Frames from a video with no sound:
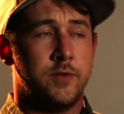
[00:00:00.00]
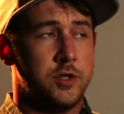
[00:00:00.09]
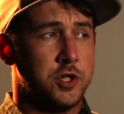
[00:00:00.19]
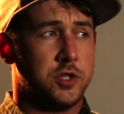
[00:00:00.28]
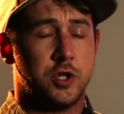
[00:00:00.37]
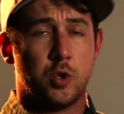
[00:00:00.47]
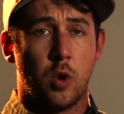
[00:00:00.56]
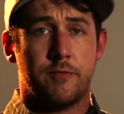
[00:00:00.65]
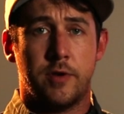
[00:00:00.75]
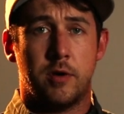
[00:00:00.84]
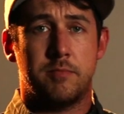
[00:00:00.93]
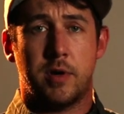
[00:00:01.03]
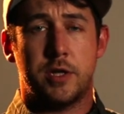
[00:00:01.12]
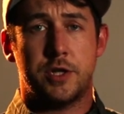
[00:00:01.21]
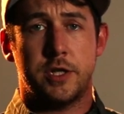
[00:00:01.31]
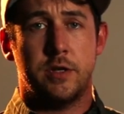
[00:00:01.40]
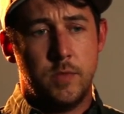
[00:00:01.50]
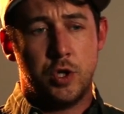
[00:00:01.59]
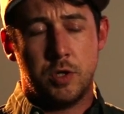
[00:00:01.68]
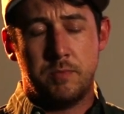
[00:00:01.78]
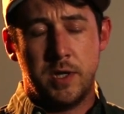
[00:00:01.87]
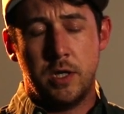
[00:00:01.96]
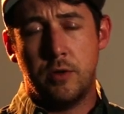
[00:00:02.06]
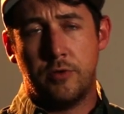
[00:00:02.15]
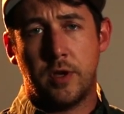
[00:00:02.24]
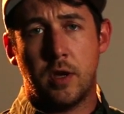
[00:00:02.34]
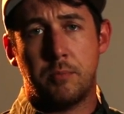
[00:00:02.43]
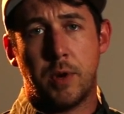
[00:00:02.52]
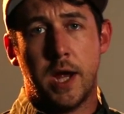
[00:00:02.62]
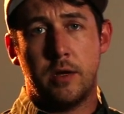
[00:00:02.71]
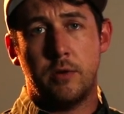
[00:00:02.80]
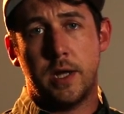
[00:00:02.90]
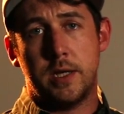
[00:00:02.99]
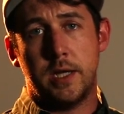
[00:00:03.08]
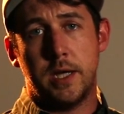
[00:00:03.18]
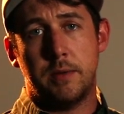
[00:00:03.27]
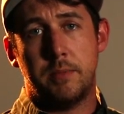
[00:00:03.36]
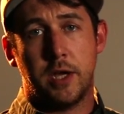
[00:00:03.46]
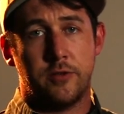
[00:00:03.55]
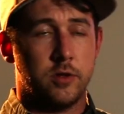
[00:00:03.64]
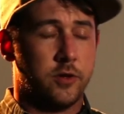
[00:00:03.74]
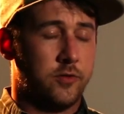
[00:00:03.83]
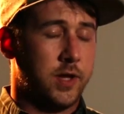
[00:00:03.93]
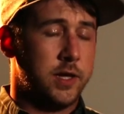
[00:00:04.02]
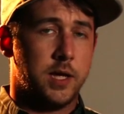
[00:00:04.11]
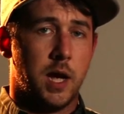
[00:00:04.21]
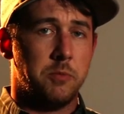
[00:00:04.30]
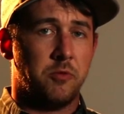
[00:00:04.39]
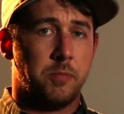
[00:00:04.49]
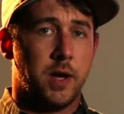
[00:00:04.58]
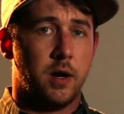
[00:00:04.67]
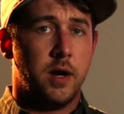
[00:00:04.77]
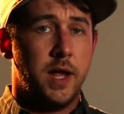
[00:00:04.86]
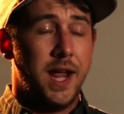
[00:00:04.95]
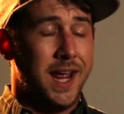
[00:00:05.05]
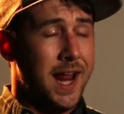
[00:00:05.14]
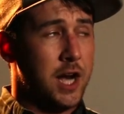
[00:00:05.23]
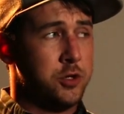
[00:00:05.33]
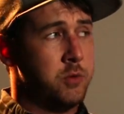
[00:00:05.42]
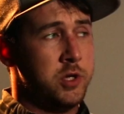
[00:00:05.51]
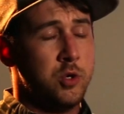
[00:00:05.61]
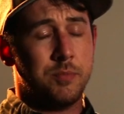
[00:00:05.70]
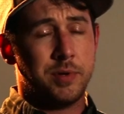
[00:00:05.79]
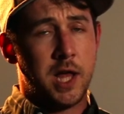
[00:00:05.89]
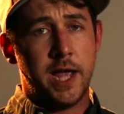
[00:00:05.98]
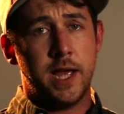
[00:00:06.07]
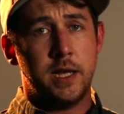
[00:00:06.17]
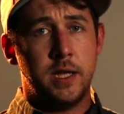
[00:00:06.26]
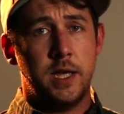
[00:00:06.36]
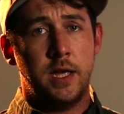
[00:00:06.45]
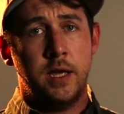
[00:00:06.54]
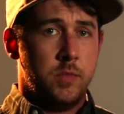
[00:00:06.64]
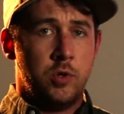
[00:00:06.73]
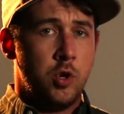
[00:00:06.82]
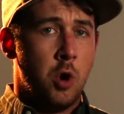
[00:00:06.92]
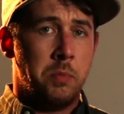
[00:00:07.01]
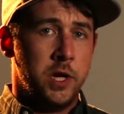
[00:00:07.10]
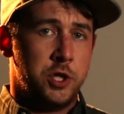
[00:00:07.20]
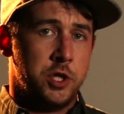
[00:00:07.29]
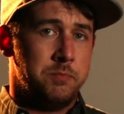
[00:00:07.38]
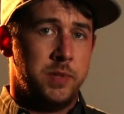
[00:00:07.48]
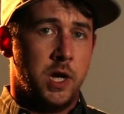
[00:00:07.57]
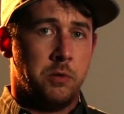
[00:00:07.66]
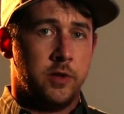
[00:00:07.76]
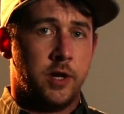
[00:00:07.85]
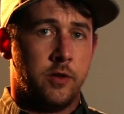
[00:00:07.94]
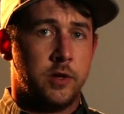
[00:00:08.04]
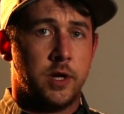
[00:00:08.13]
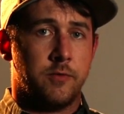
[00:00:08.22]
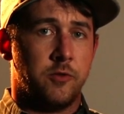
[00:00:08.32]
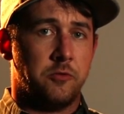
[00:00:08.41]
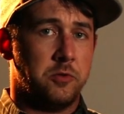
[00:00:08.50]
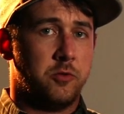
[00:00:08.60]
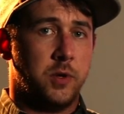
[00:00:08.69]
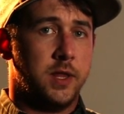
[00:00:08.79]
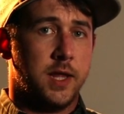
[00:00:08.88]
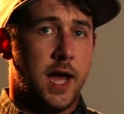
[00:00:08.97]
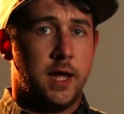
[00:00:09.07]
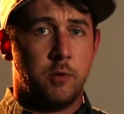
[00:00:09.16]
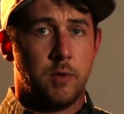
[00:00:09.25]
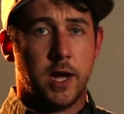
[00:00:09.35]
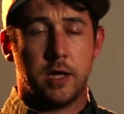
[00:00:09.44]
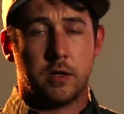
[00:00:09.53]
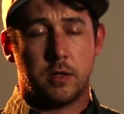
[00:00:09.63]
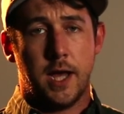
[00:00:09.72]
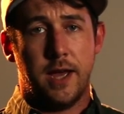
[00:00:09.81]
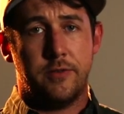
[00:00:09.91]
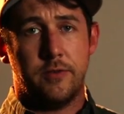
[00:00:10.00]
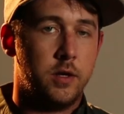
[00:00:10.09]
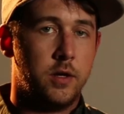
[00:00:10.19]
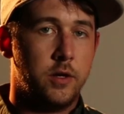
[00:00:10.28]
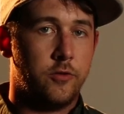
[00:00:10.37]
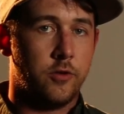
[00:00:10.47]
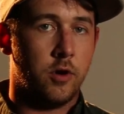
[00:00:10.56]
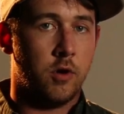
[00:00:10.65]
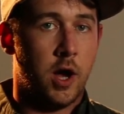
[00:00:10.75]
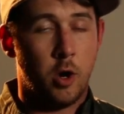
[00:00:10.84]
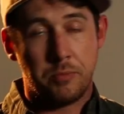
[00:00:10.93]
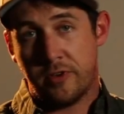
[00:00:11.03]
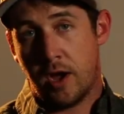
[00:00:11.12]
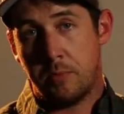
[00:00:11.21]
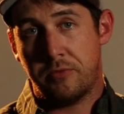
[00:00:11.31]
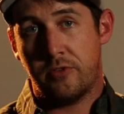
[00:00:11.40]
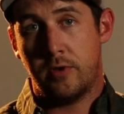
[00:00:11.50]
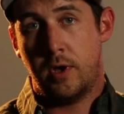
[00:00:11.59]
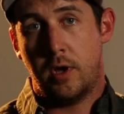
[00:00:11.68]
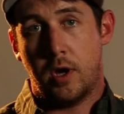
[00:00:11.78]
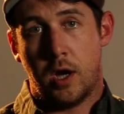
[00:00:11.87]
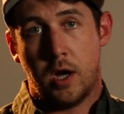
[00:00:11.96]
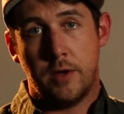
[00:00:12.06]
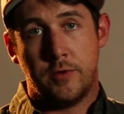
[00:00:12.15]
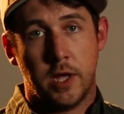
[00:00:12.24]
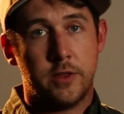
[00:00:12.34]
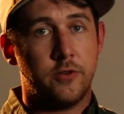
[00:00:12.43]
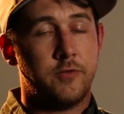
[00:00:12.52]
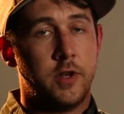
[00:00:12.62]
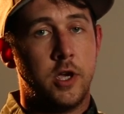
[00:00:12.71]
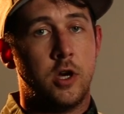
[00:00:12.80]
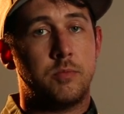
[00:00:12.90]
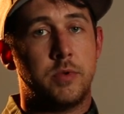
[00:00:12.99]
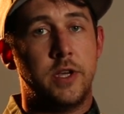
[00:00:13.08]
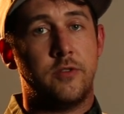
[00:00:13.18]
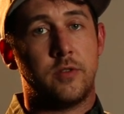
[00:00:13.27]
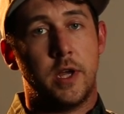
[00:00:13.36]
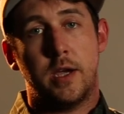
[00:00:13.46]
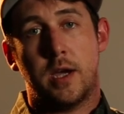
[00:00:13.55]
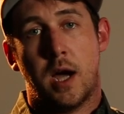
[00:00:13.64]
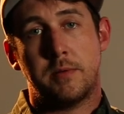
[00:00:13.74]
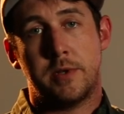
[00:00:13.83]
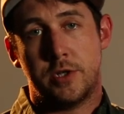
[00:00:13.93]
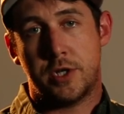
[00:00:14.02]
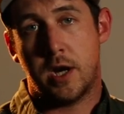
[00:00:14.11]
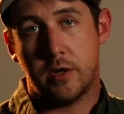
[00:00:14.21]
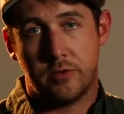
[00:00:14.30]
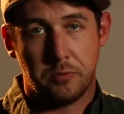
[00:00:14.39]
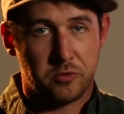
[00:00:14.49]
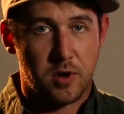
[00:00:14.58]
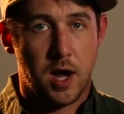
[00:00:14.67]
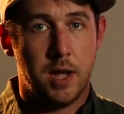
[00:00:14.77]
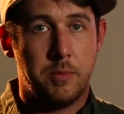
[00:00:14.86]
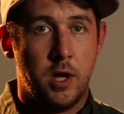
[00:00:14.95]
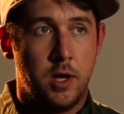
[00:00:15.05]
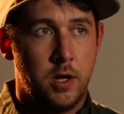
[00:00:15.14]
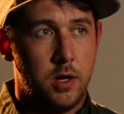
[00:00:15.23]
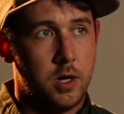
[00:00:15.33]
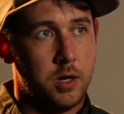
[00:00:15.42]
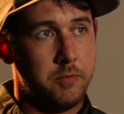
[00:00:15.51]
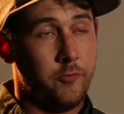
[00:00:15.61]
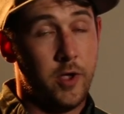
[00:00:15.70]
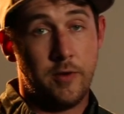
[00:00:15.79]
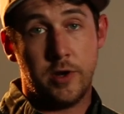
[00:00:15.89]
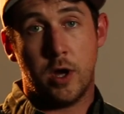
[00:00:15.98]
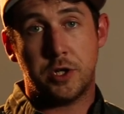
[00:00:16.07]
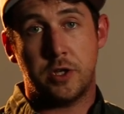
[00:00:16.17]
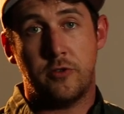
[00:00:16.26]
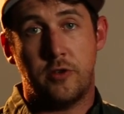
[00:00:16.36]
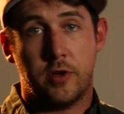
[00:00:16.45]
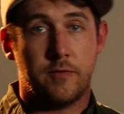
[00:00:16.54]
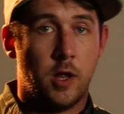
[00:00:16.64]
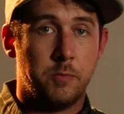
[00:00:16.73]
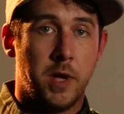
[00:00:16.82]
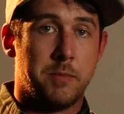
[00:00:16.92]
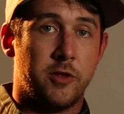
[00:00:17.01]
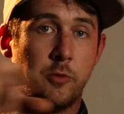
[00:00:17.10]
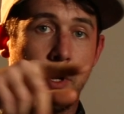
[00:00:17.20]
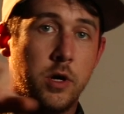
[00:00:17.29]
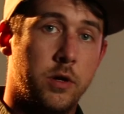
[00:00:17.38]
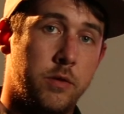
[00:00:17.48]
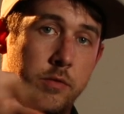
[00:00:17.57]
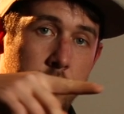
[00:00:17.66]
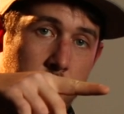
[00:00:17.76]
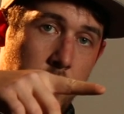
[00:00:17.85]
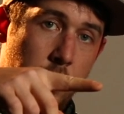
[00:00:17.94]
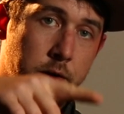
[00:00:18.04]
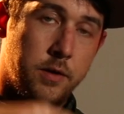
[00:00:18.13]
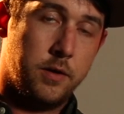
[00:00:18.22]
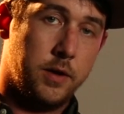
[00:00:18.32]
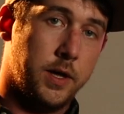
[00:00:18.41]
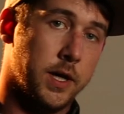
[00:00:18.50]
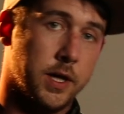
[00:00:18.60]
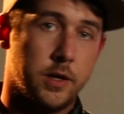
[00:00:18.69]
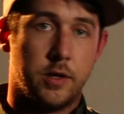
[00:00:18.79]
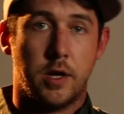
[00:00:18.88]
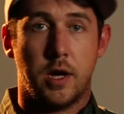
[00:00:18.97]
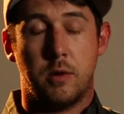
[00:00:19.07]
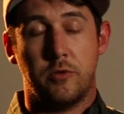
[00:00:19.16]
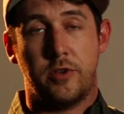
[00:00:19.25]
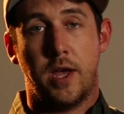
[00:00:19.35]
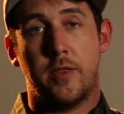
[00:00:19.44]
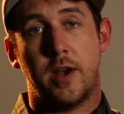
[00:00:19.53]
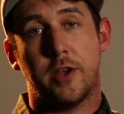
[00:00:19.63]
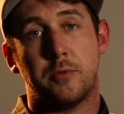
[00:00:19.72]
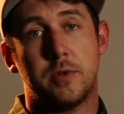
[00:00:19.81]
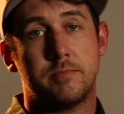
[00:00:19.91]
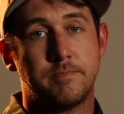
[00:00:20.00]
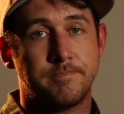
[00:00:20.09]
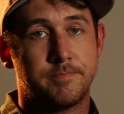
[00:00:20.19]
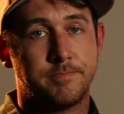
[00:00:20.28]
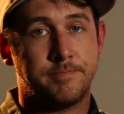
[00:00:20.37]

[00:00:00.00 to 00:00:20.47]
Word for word: even just a short film budget, you should be using a brand new ND because it looks 10 times better. And actually, when you apply ND, nobody should be able to tell the difference between that and regular glass. So I hope this helps. Uh, if you like this video, please like, comment, share, subscribe. Um, if you have any questions, you can follow me on my Twitter here, and uh, we'll see you on the next one.